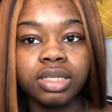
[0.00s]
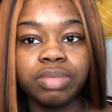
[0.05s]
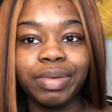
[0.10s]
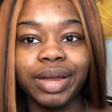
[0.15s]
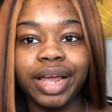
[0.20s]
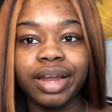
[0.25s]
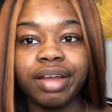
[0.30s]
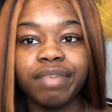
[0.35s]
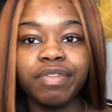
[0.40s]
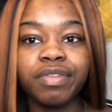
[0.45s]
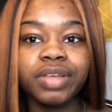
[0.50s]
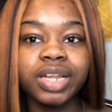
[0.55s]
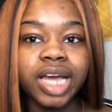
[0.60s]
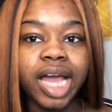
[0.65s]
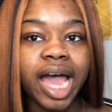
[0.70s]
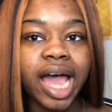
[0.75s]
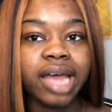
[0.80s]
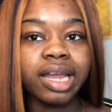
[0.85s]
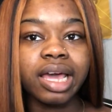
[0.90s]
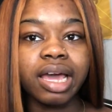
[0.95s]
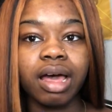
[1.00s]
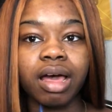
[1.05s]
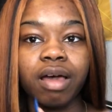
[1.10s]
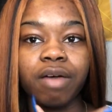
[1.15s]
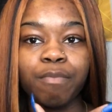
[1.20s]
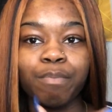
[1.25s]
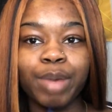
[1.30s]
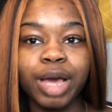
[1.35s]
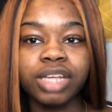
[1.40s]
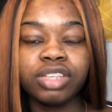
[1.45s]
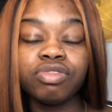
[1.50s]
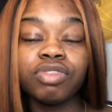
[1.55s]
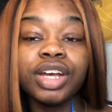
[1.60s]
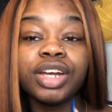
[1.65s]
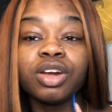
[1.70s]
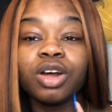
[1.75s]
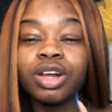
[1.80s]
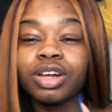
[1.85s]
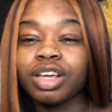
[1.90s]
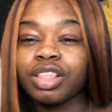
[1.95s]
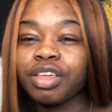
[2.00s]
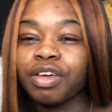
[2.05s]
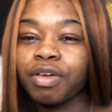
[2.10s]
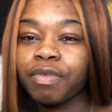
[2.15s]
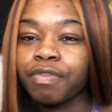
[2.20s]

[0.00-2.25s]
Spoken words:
but I never really had like a best friend or another